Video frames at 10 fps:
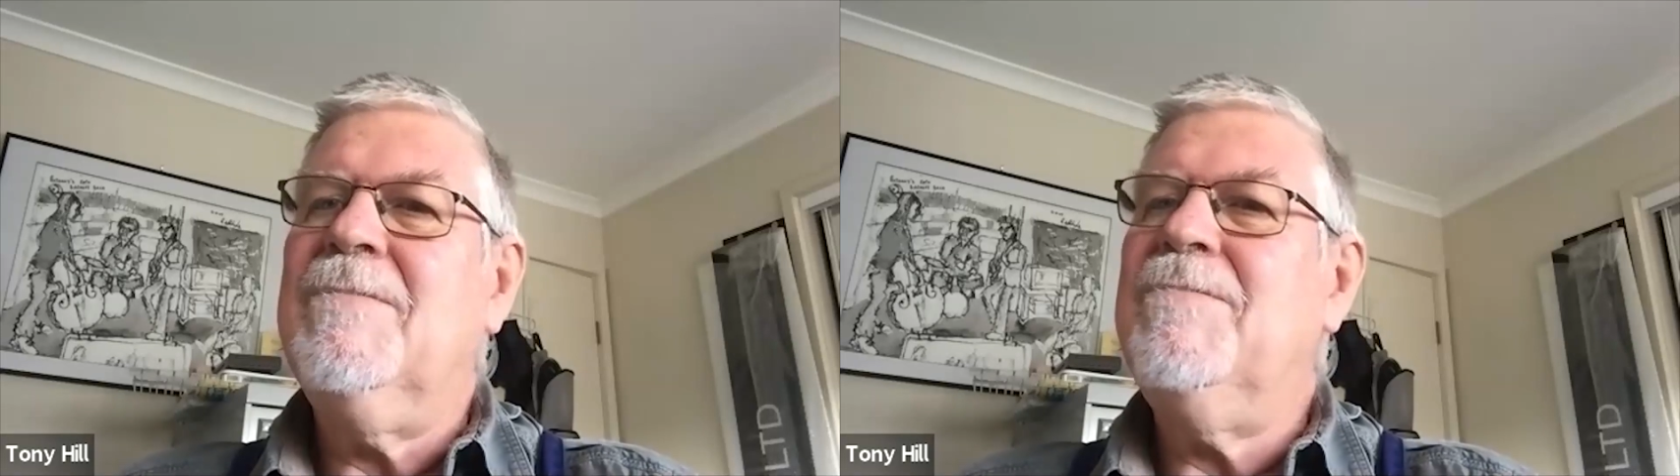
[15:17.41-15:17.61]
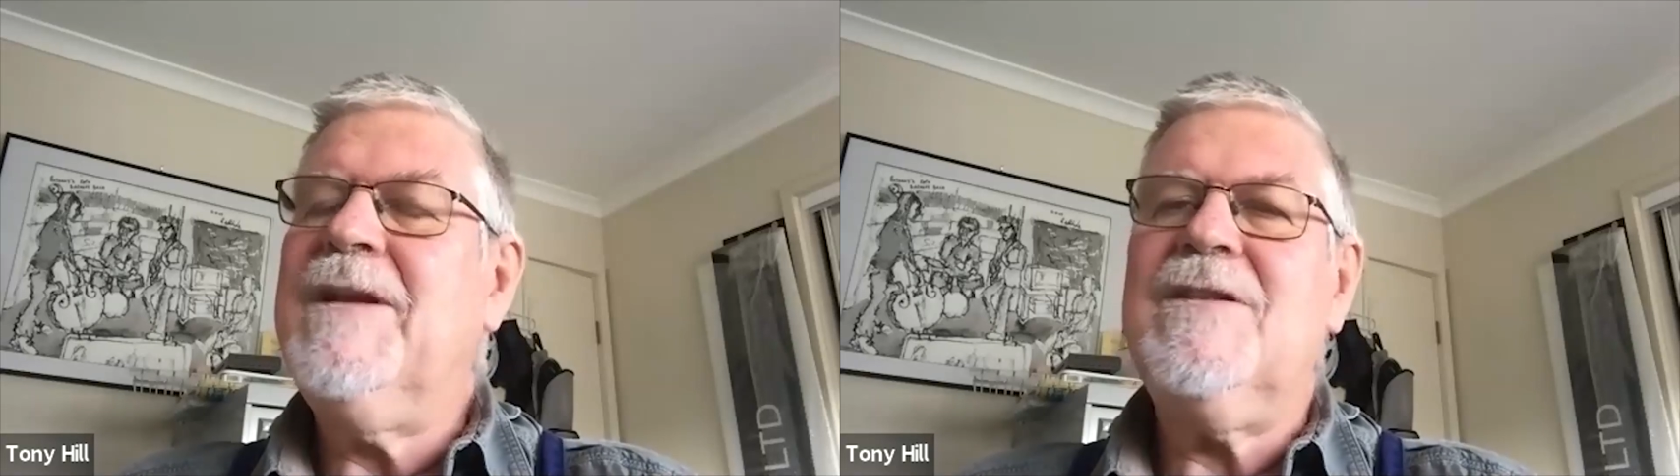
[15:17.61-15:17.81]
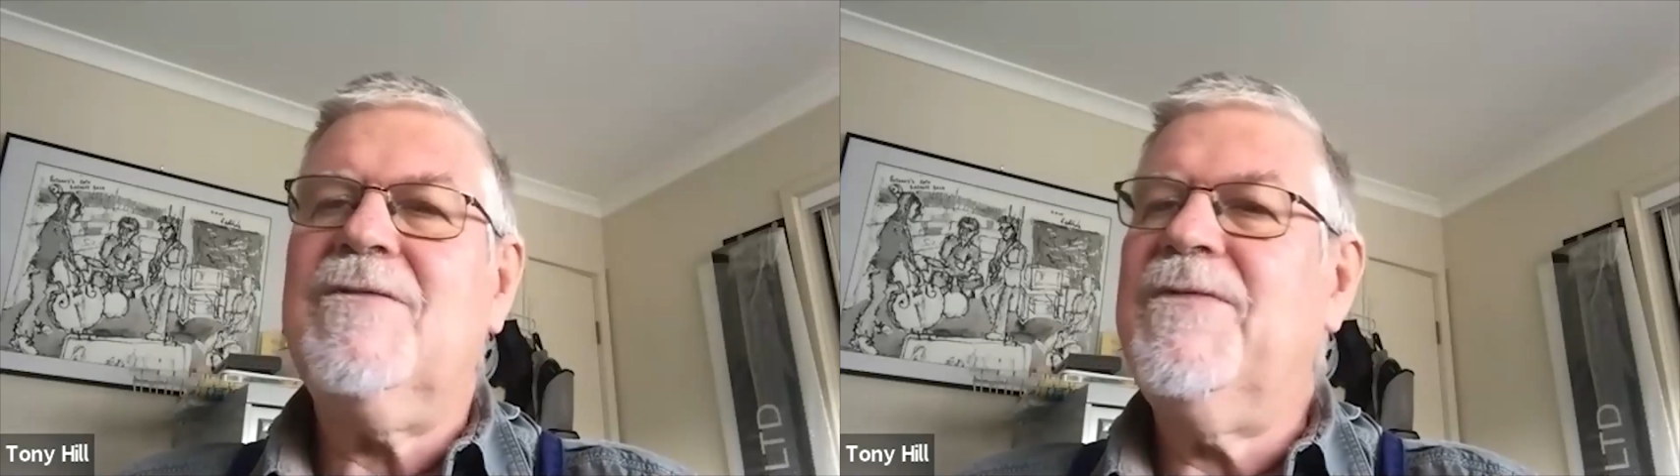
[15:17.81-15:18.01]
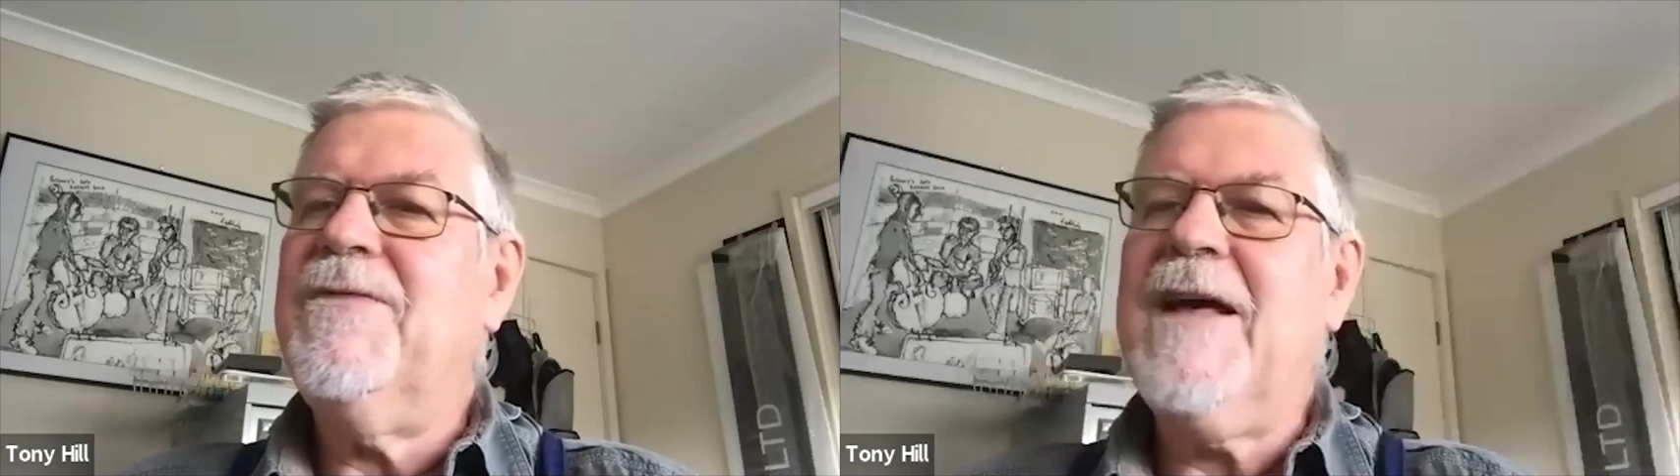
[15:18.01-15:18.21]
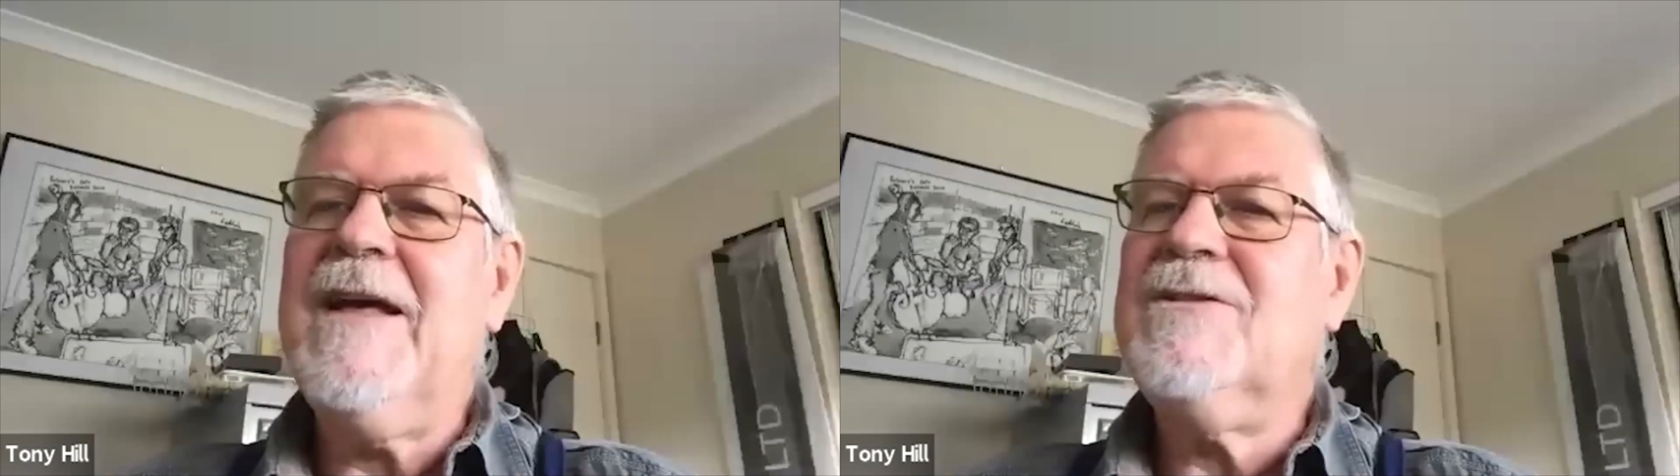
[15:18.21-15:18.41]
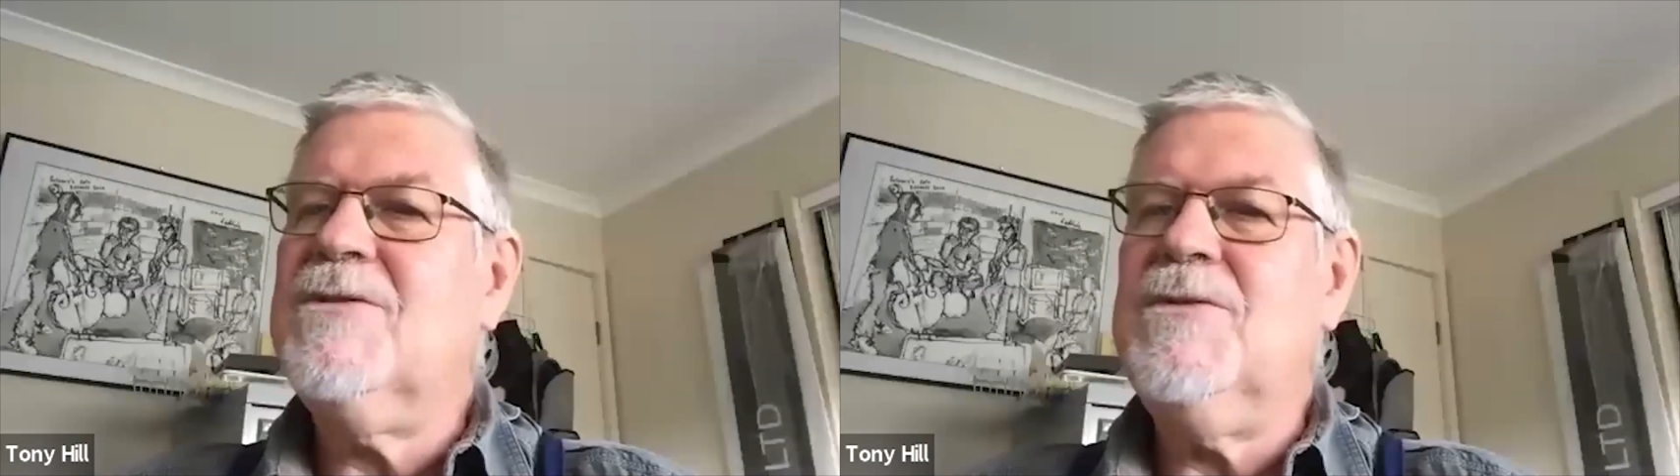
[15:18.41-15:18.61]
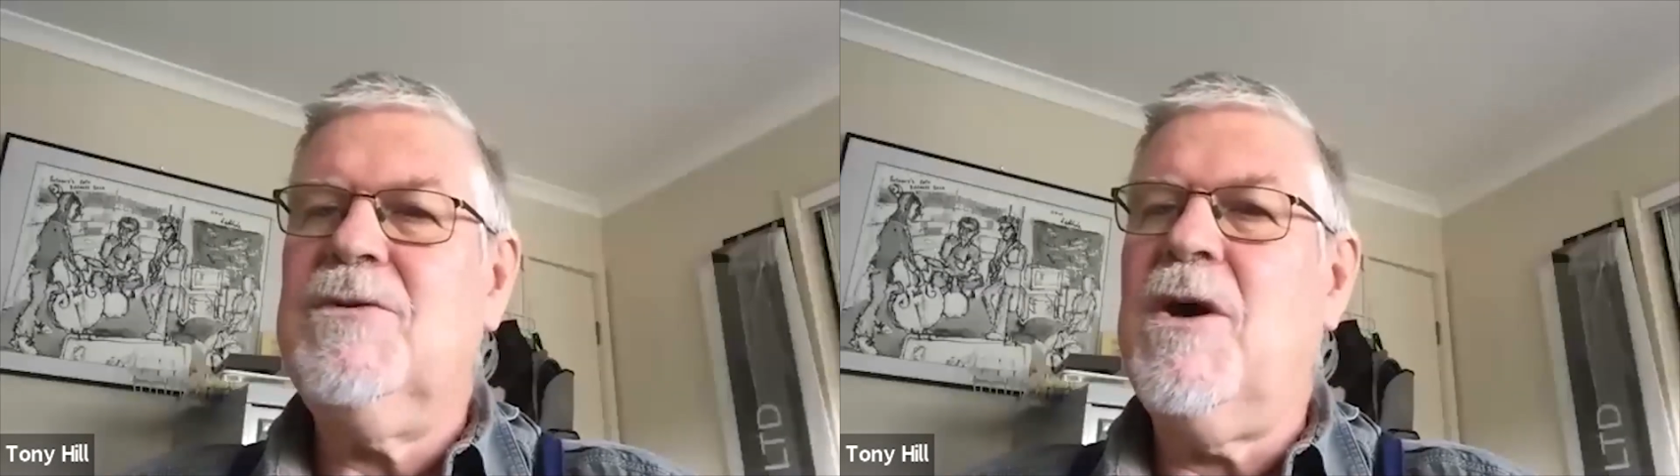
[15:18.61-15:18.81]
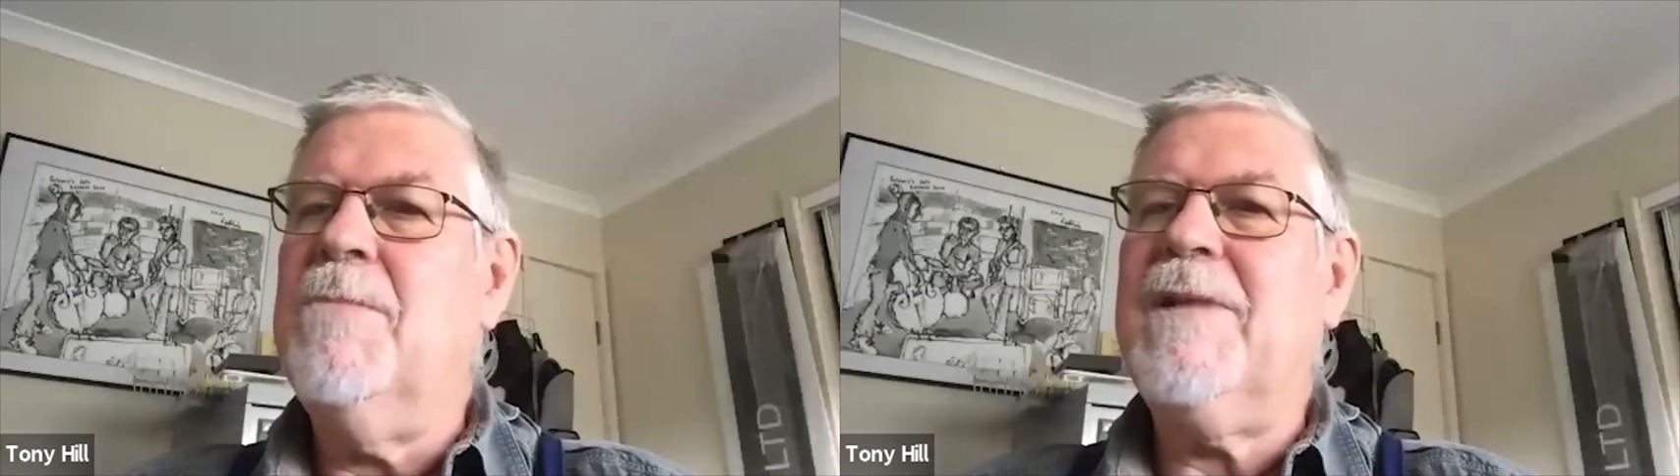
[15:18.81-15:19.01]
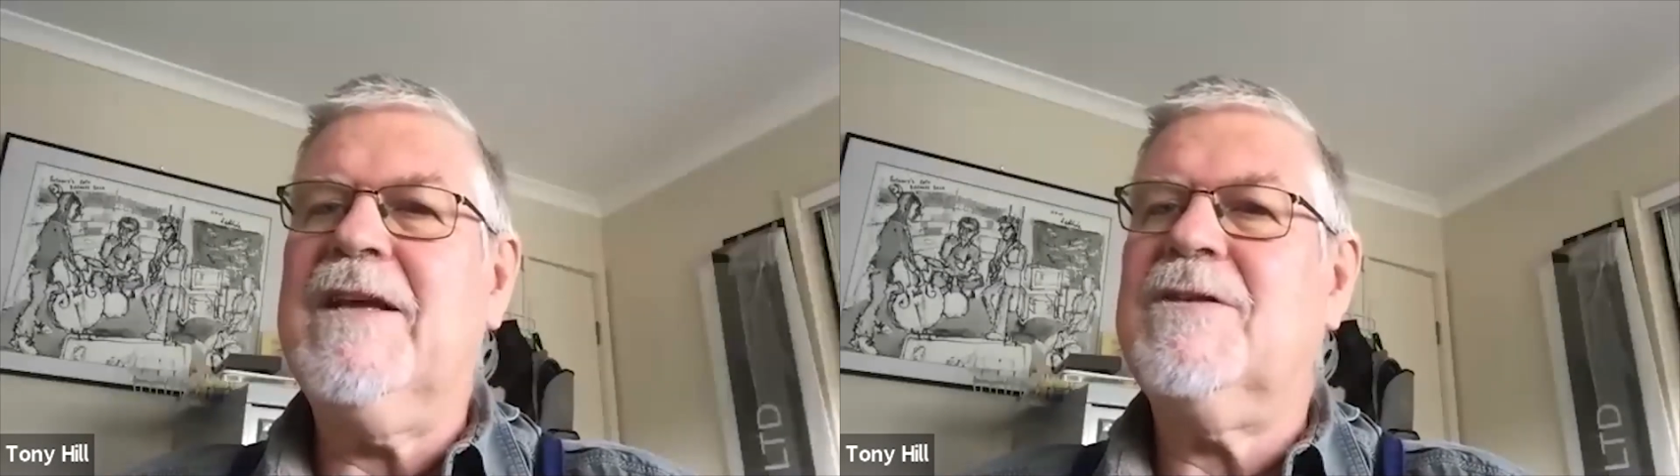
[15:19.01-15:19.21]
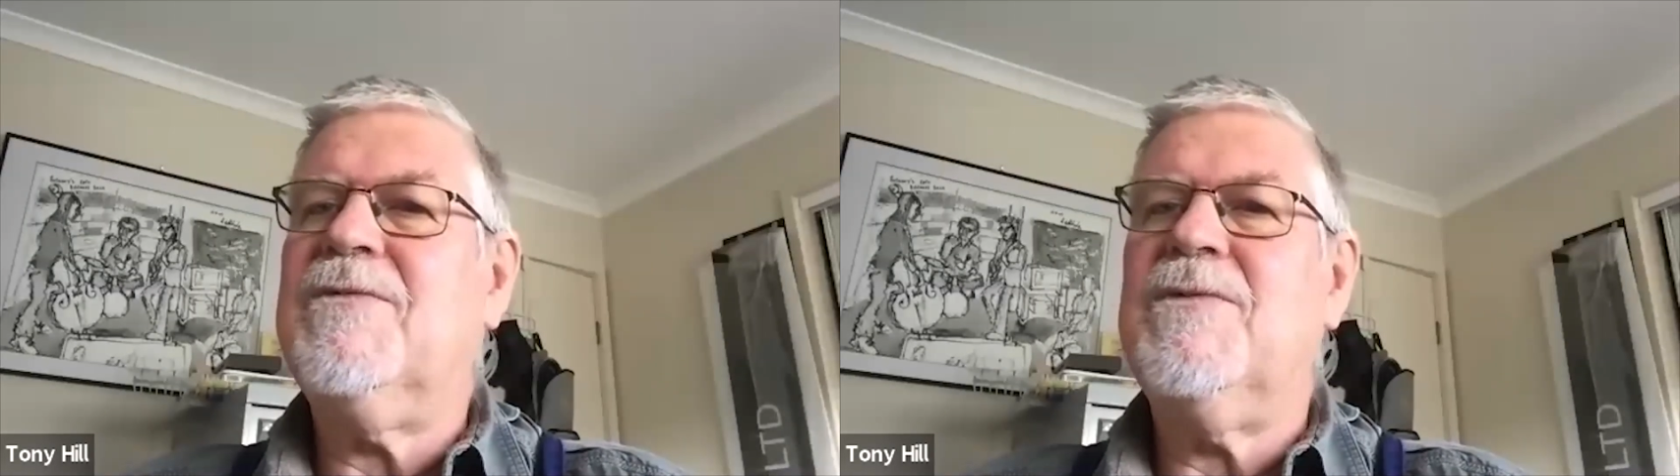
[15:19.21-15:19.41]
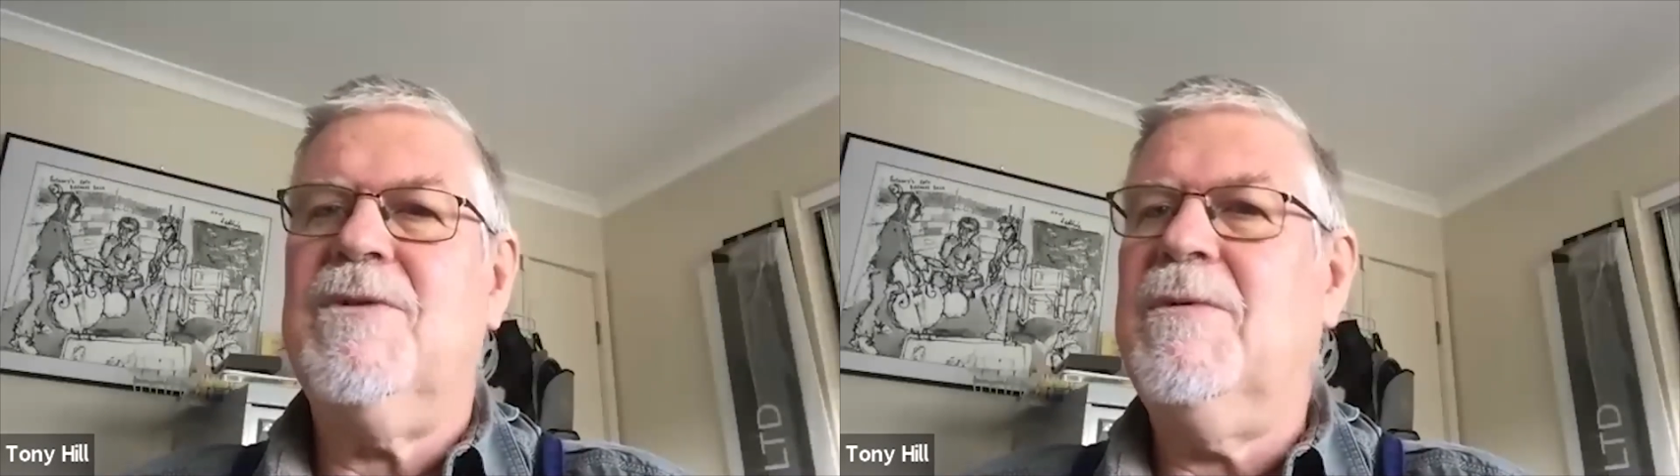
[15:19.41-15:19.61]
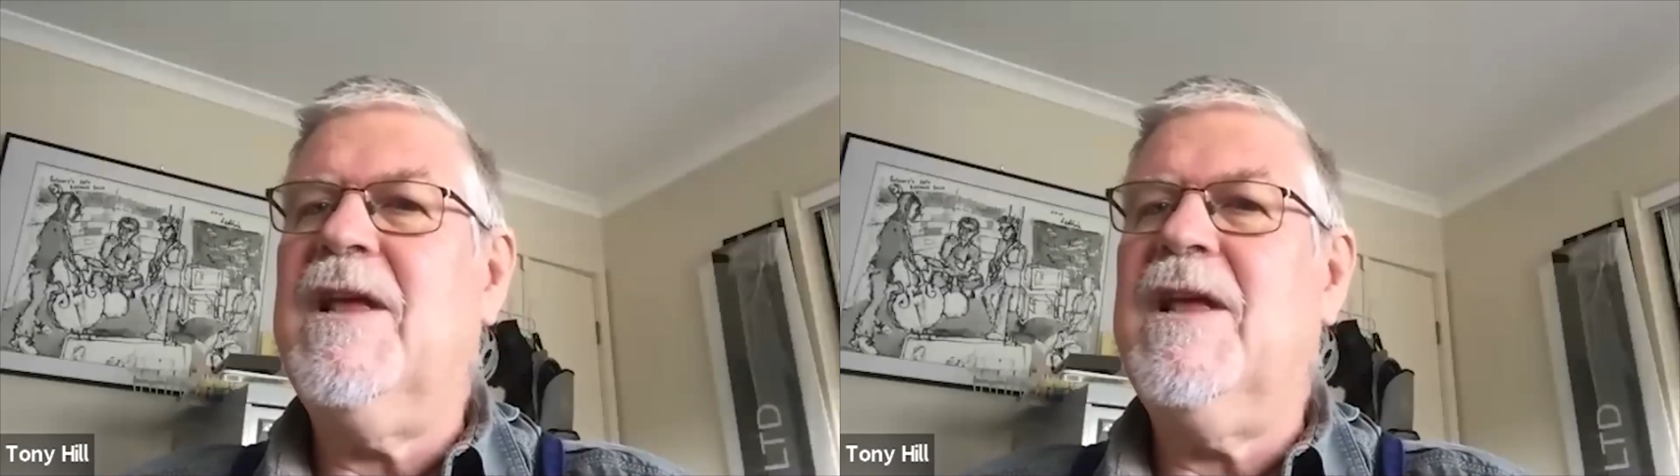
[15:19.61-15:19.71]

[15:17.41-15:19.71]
but it's far too complex for